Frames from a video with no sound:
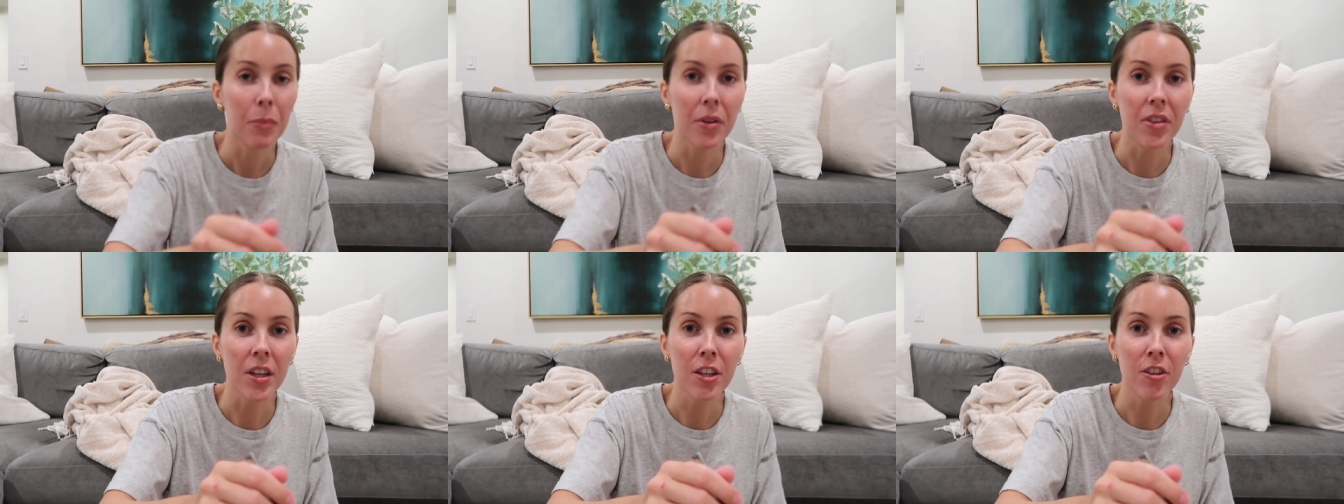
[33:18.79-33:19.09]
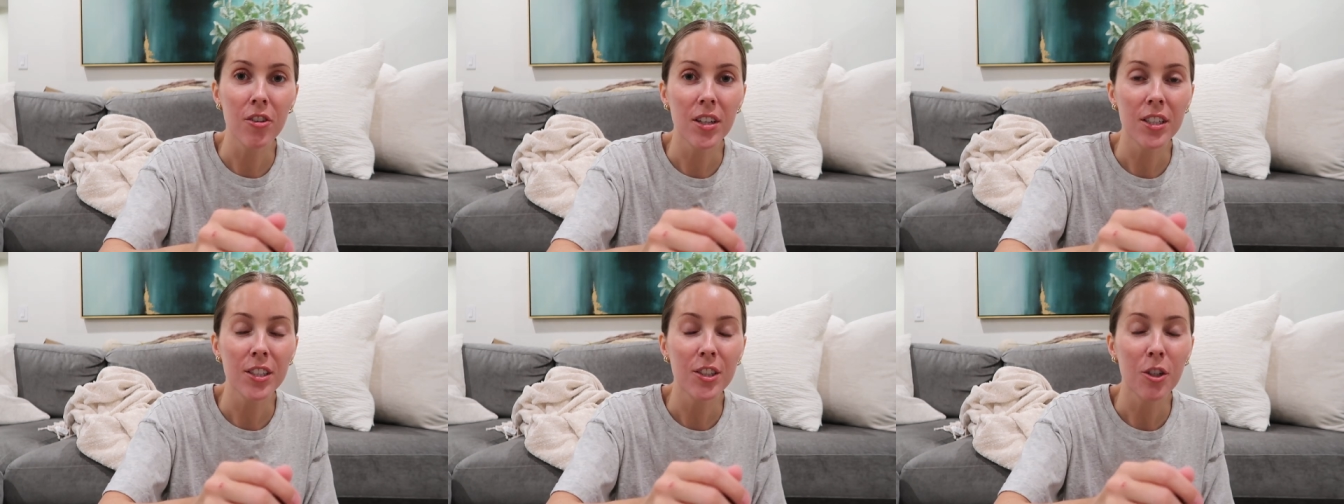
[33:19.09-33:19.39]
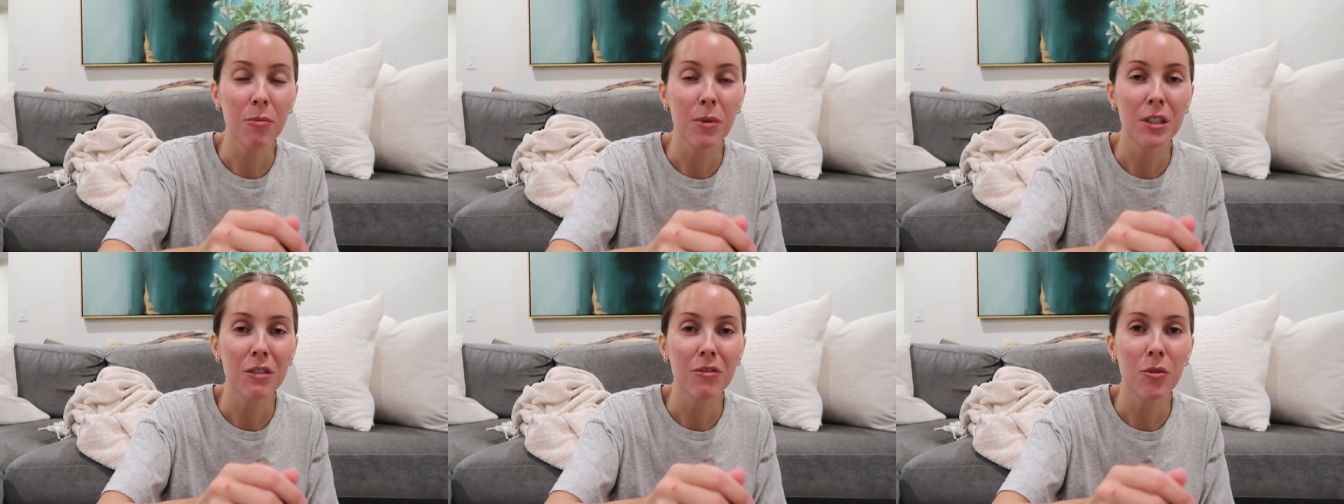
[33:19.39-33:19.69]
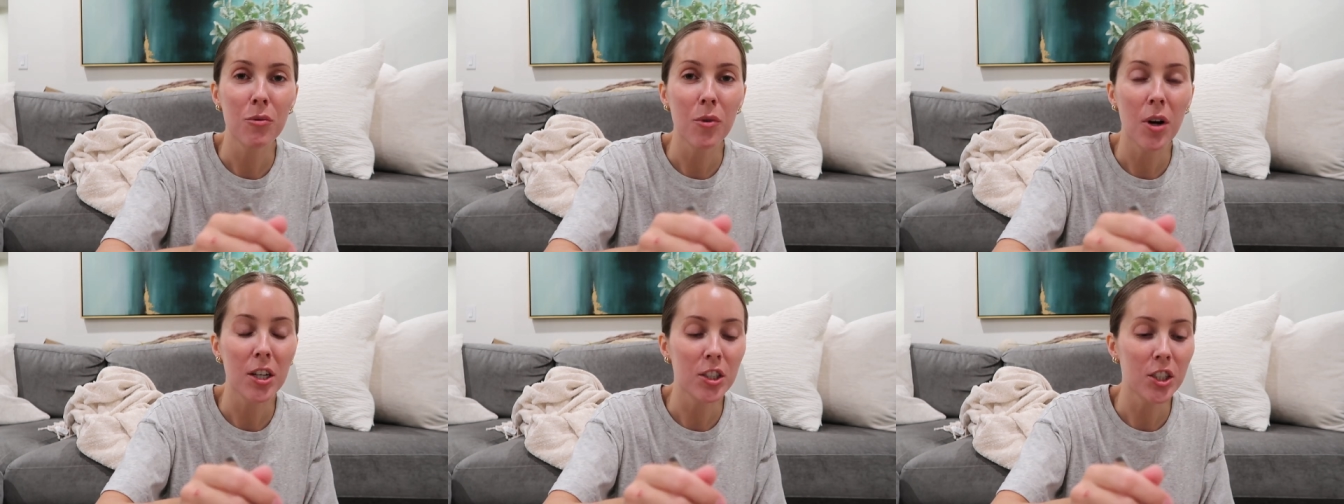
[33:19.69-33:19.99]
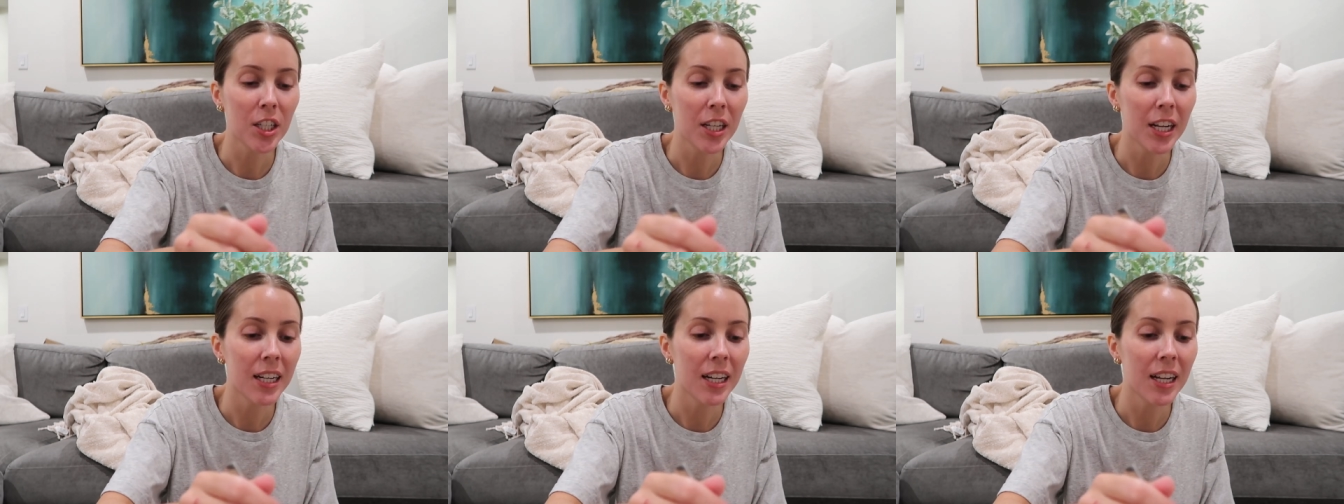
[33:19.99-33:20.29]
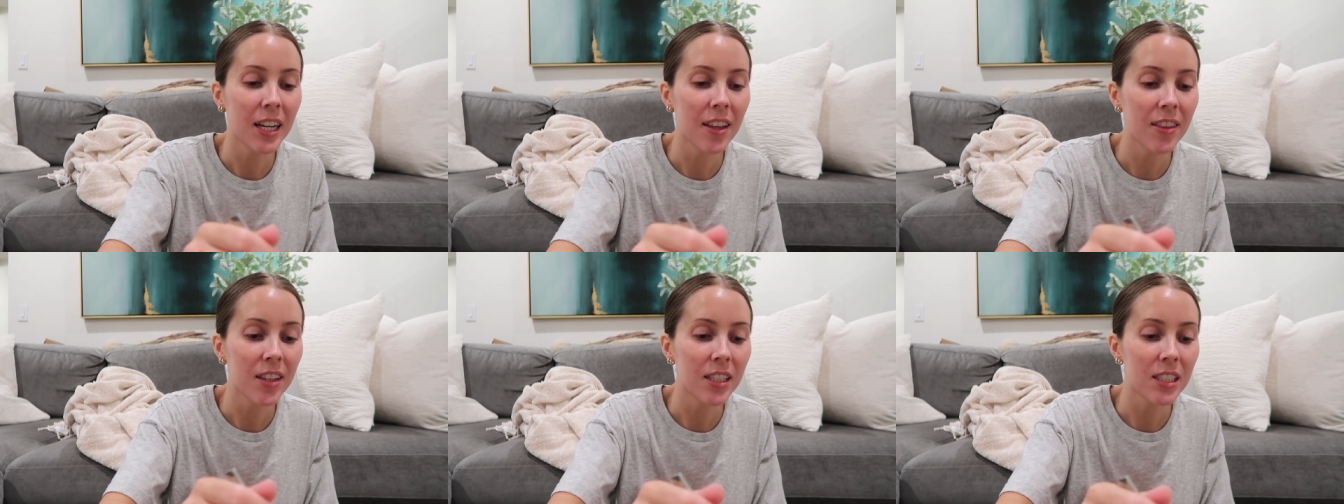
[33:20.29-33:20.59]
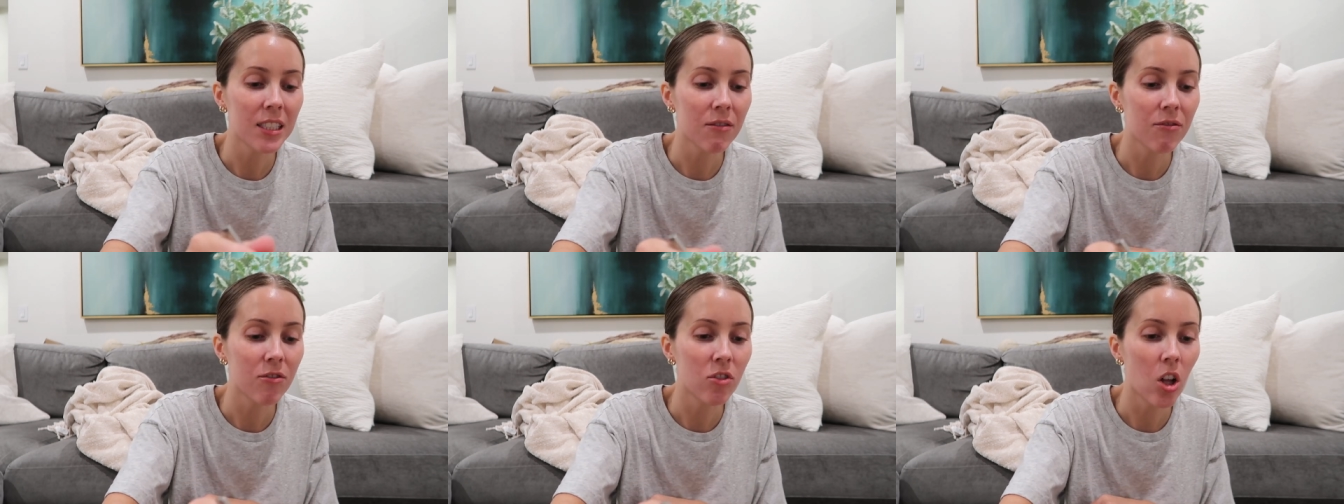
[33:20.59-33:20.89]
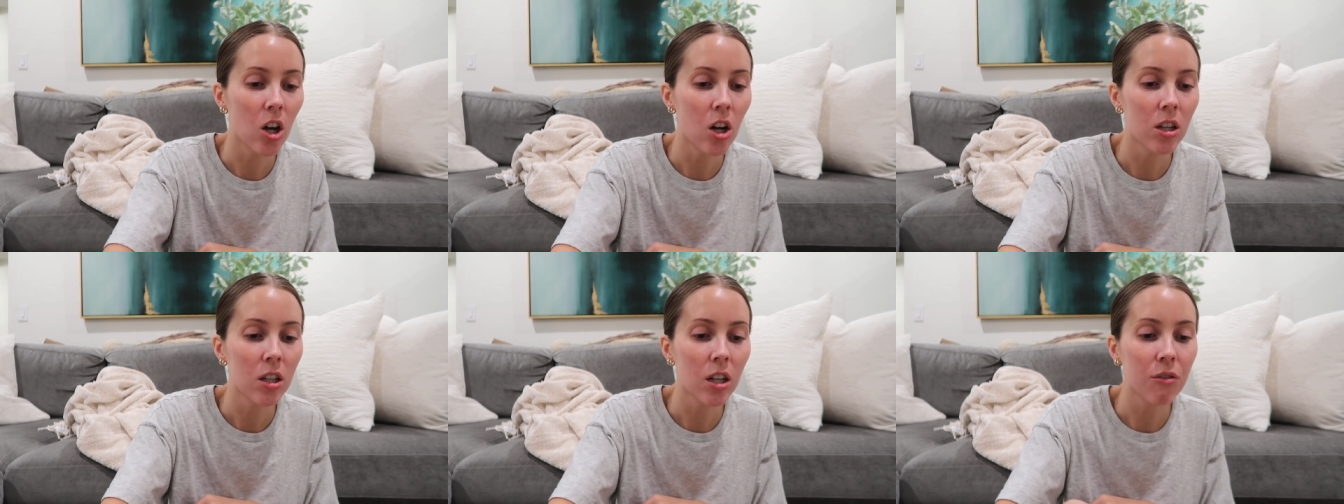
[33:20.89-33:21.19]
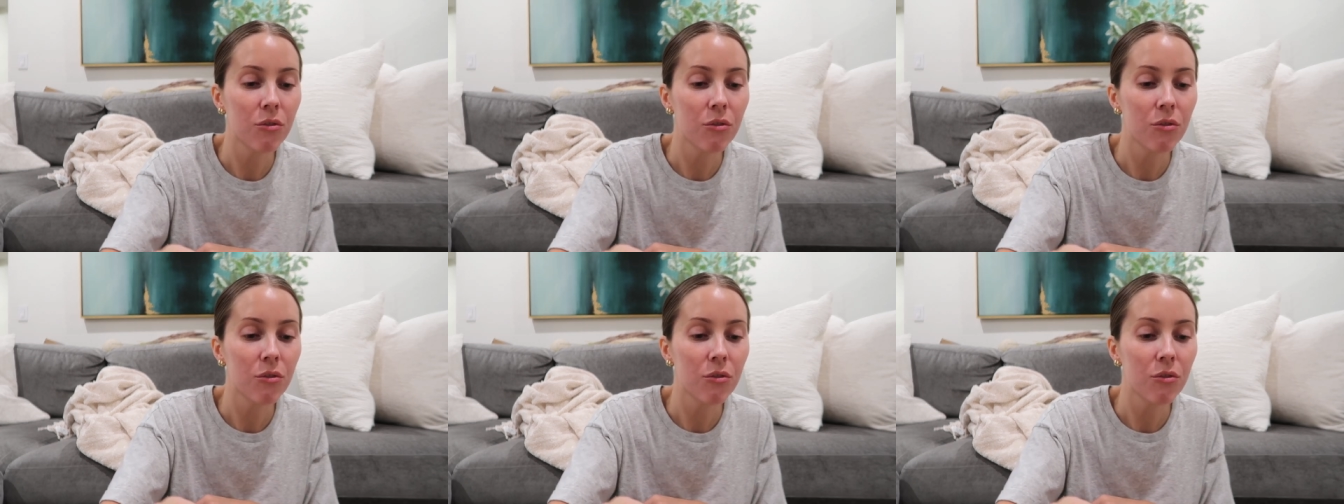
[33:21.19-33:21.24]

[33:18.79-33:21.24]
But thank you guys so much for watching this vlog,